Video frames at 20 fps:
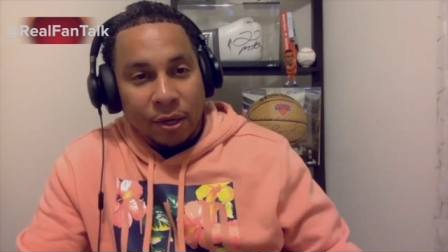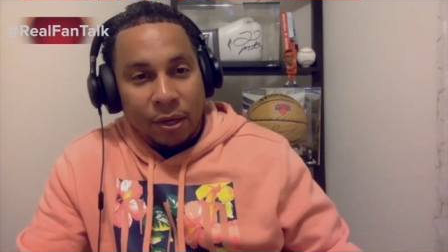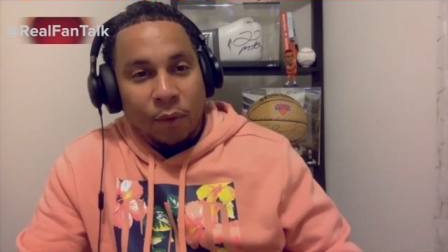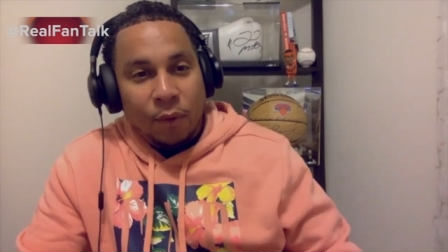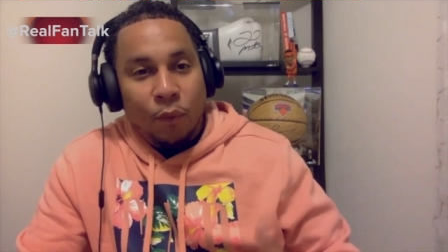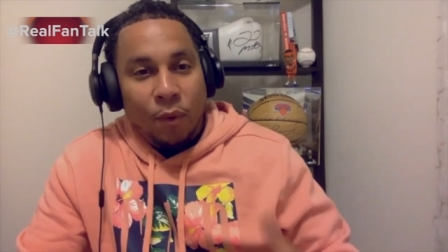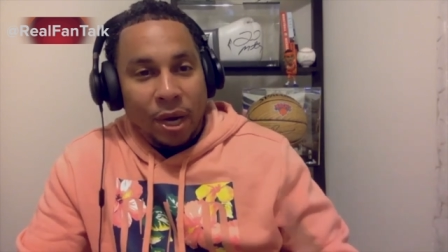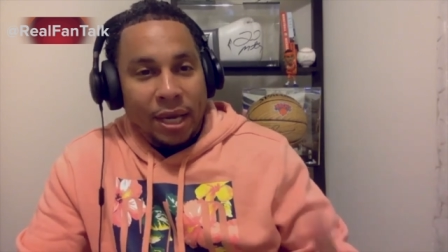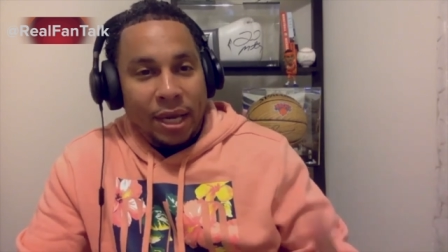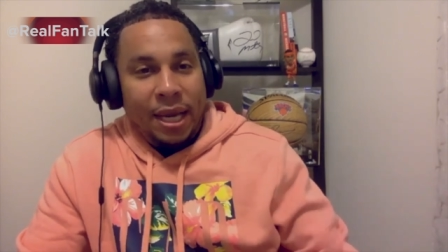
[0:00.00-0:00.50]

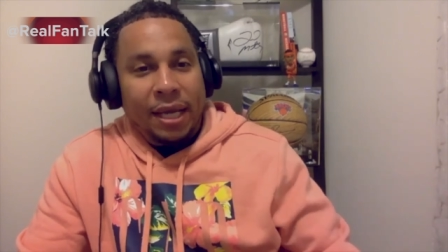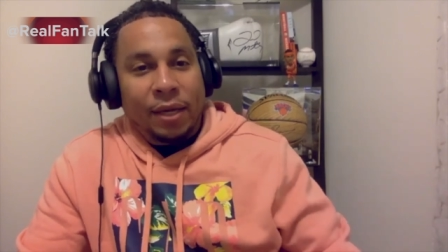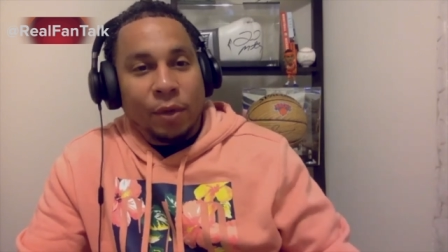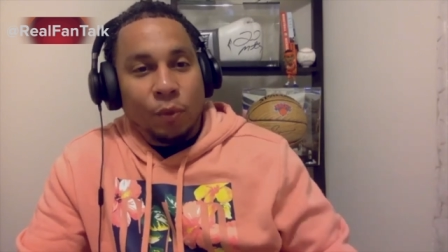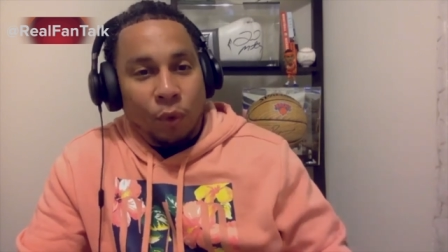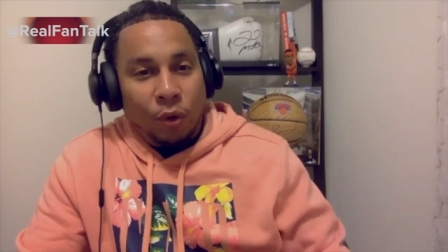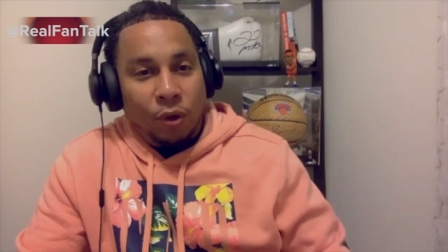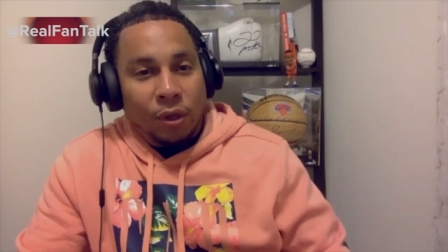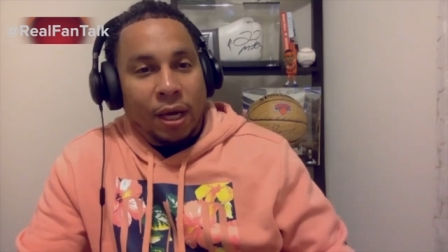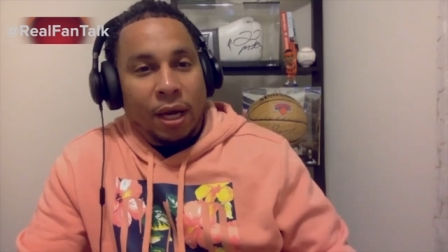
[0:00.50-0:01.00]
when even, they can
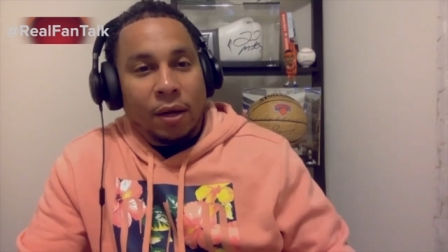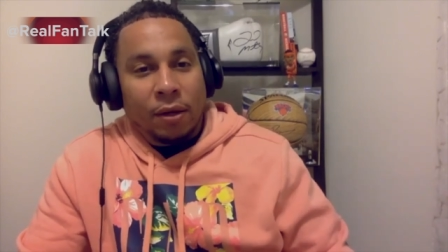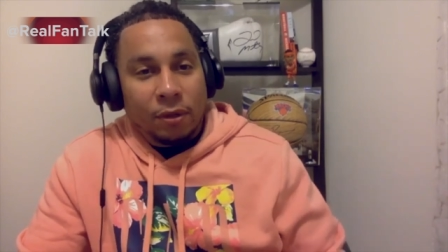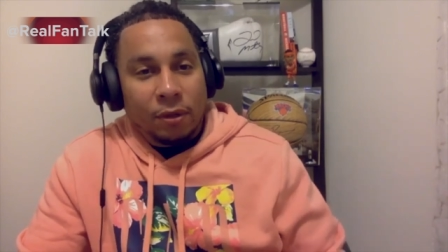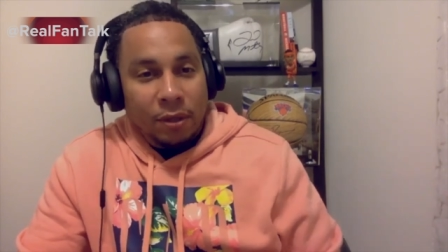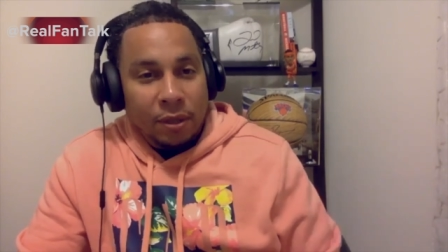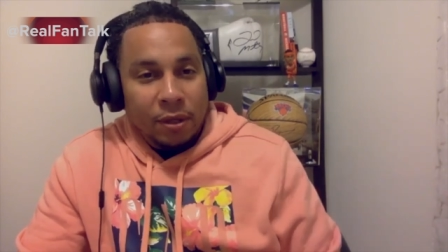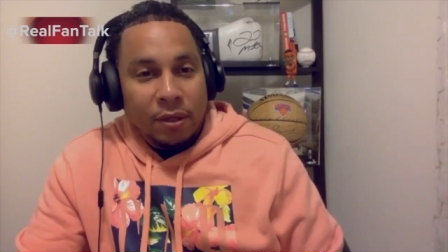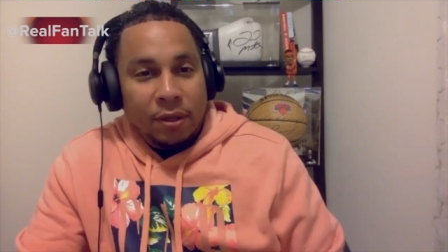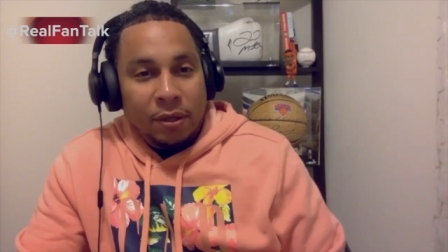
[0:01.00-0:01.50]
work out.
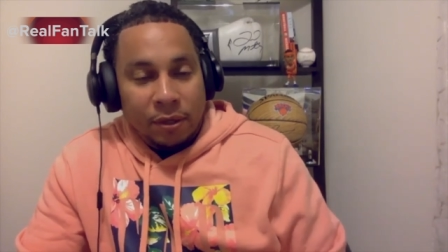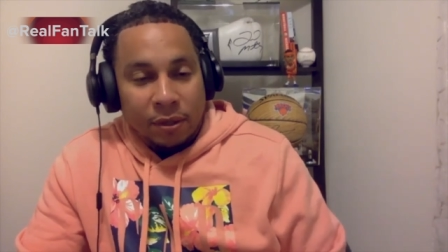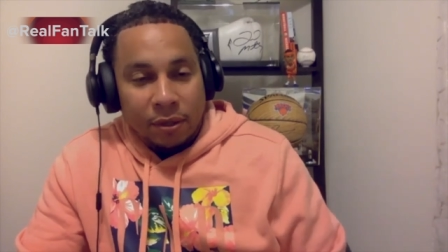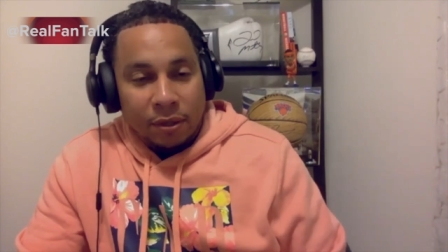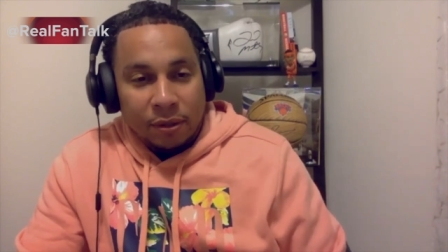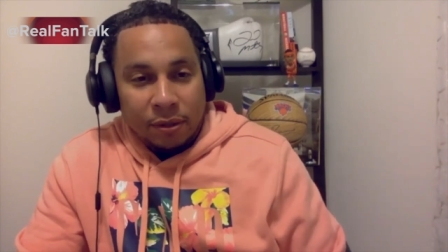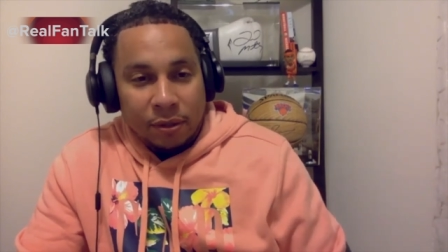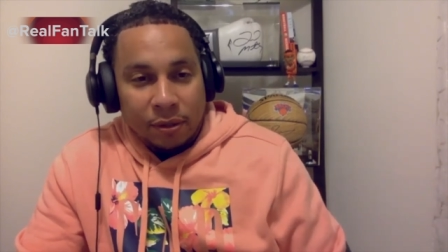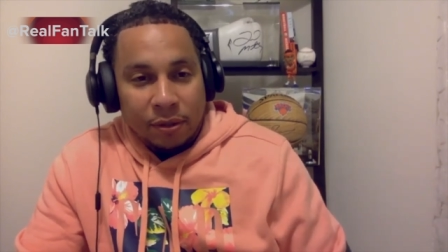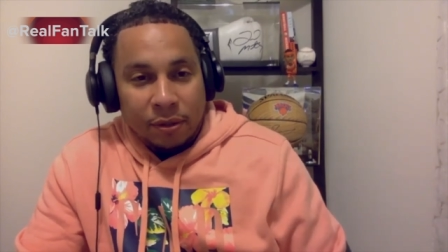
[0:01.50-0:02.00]

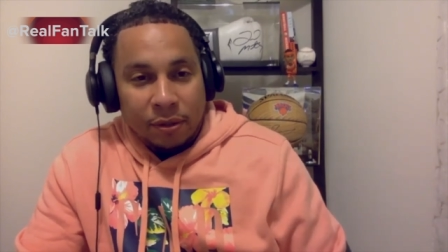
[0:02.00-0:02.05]
But